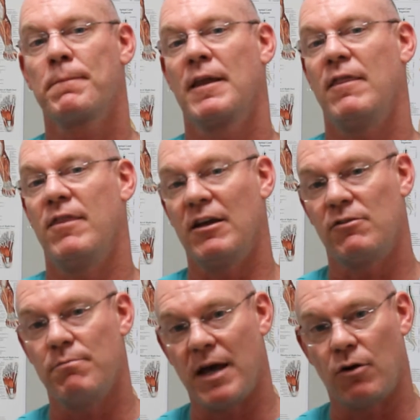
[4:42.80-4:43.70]

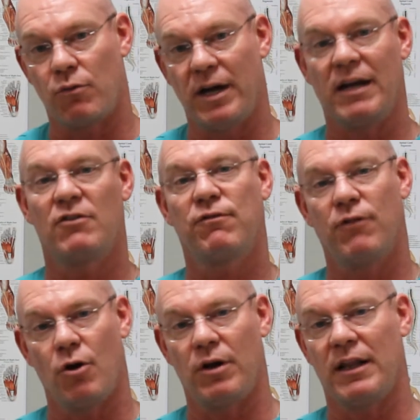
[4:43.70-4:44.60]
this metal ring is
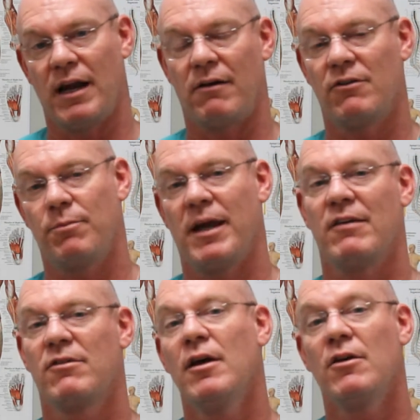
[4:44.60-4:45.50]
floating there in
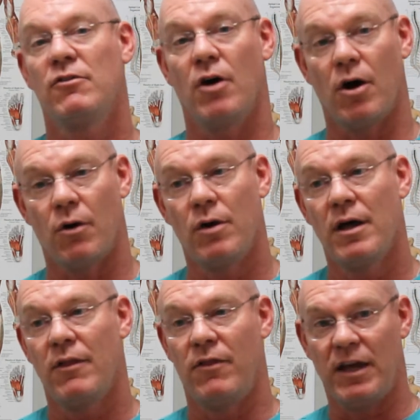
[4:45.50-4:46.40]
space. So
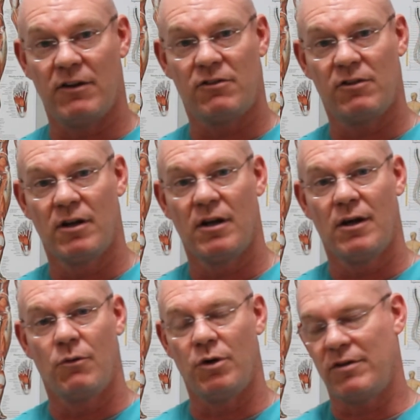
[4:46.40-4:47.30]
this
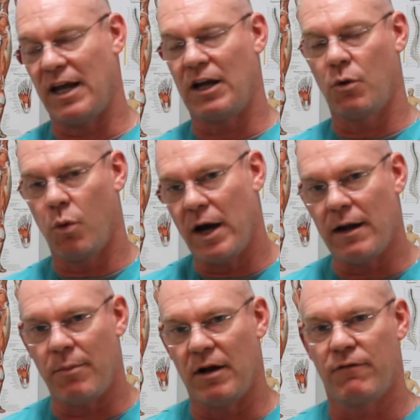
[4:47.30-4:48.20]
would take quite
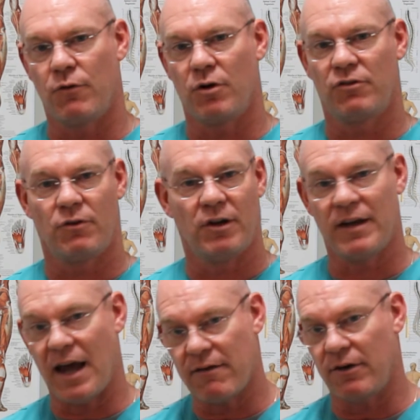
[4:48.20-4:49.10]
a bit of force for it
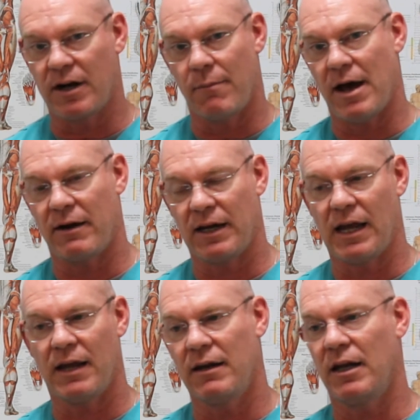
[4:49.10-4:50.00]
to ever come out
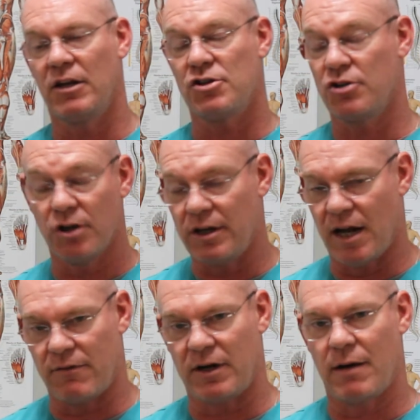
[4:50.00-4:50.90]
again, and it should
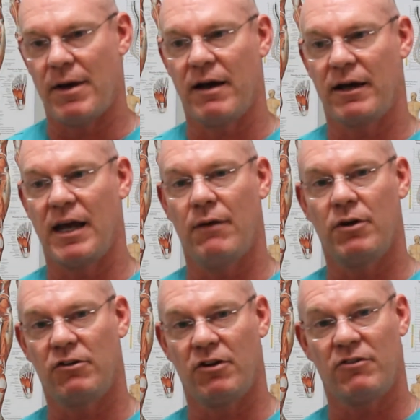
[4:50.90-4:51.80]
never come out again,
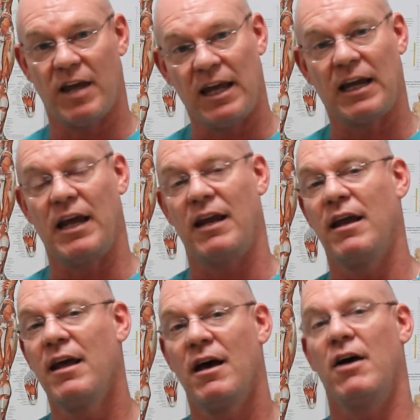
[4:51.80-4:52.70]
which has
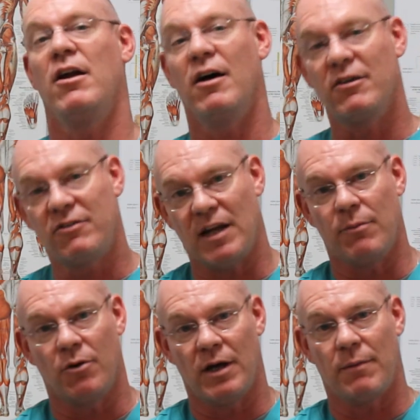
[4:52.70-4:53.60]
taken an
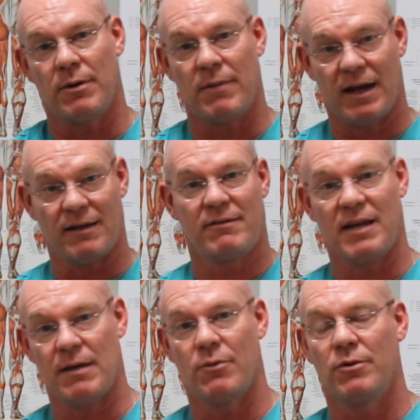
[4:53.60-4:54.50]
unstable hip and made it
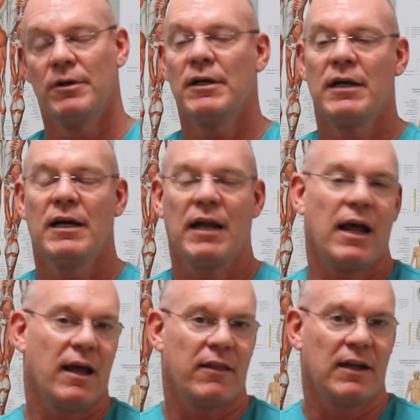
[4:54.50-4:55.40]
stable. And
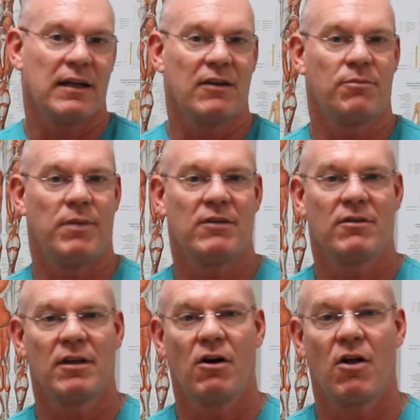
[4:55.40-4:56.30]
I think that's
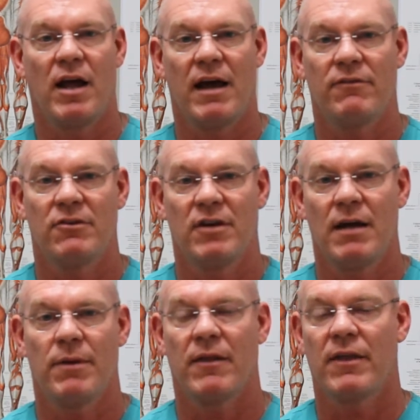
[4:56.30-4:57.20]
basically all I have to
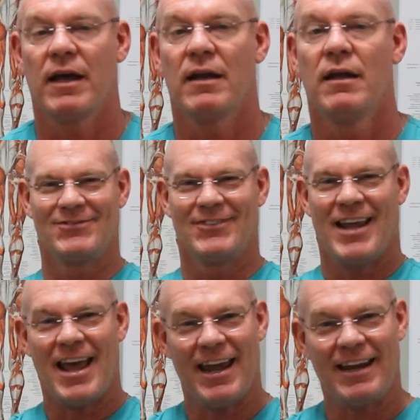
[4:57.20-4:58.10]
say about that.
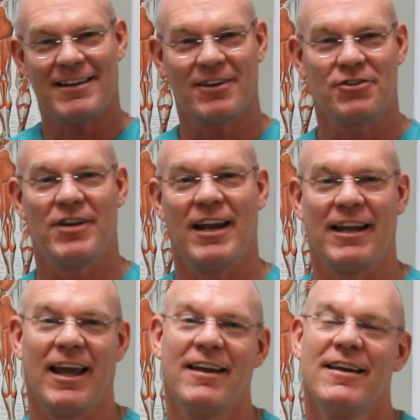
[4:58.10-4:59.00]
Hey, Dr. Ted
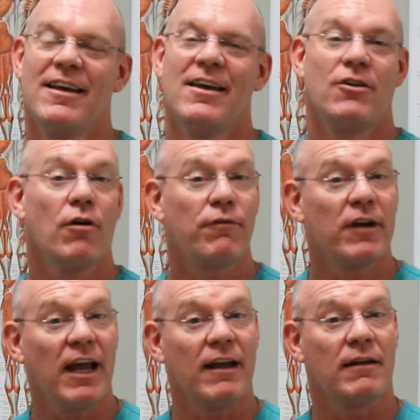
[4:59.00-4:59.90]
again. Don't
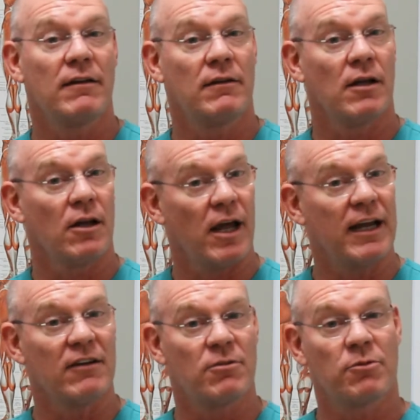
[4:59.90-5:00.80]
forget to
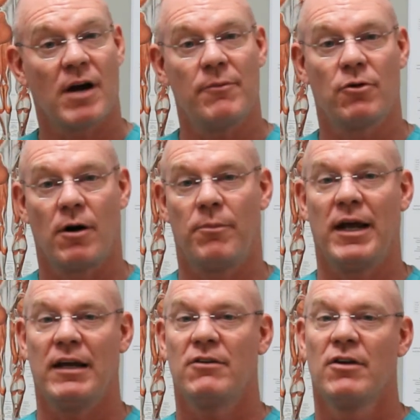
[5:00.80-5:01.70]
like and subscribe to our
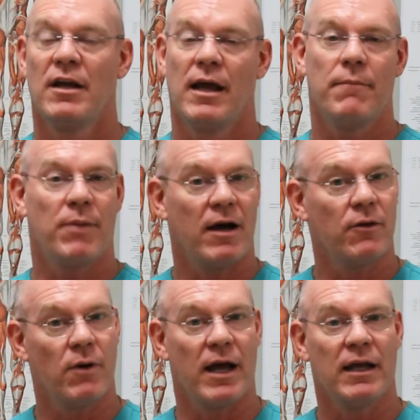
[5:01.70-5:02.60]
page. And by
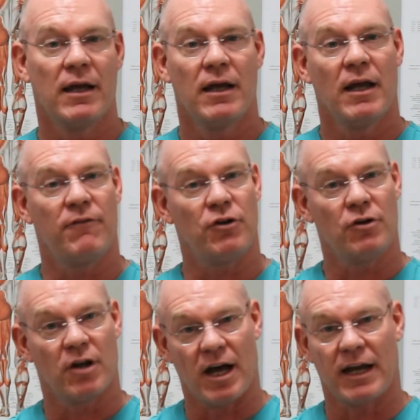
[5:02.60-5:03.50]
the way, If
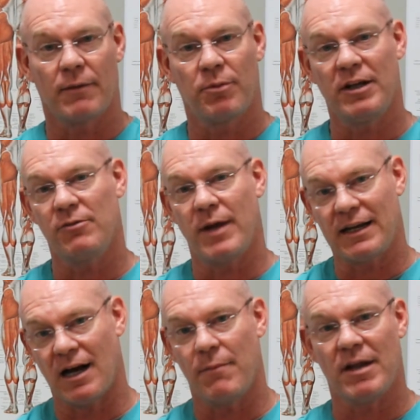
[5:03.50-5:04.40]
you'd like, please
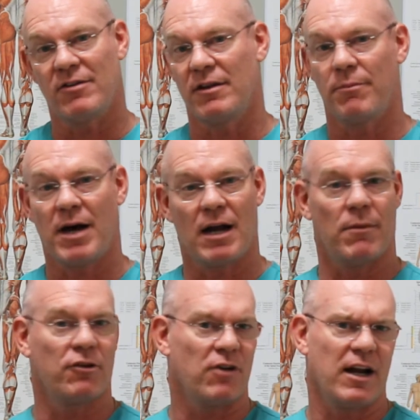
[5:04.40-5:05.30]
comments at the
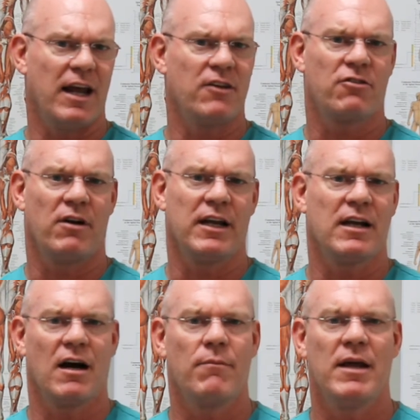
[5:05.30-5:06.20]
bottom. I'll try to answer any
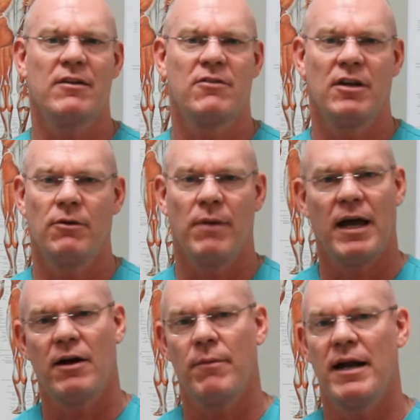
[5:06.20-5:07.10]
comments that you
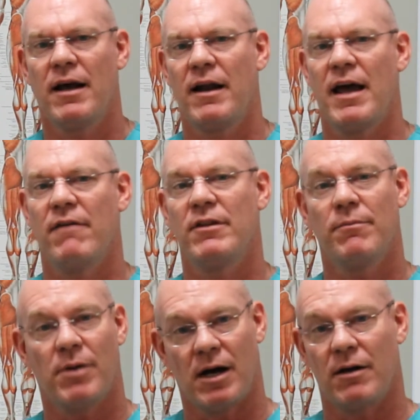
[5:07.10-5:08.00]
may or may not have at
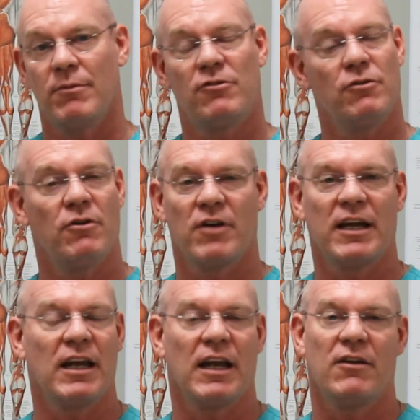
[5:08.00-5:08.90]
the bottom as soon as
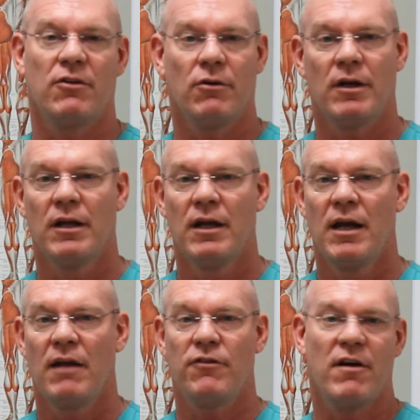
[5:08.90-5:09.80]
I can get to it.
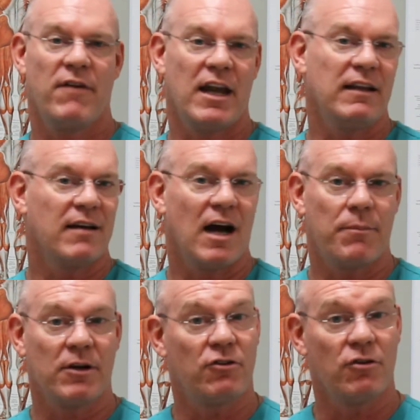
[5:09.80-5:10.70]
And if you have any
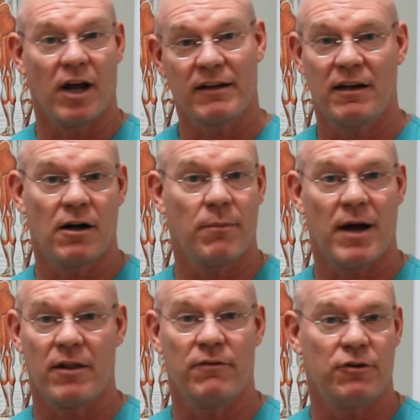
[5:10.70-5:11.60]
topics you'd like to hear
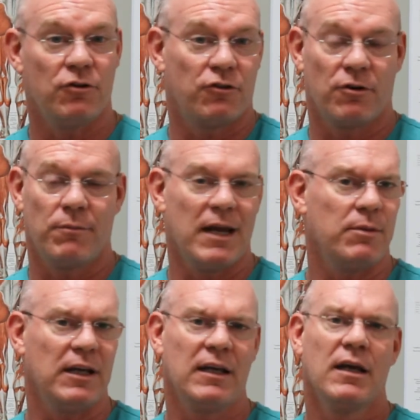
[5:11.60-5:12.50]
about in the future,
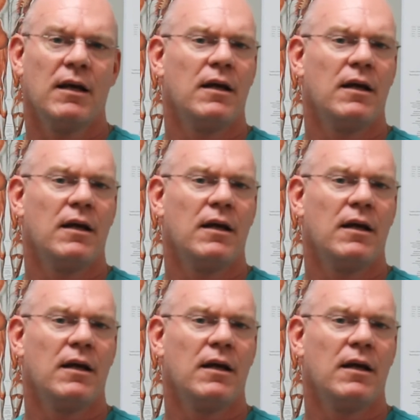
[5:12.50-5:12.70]
maybe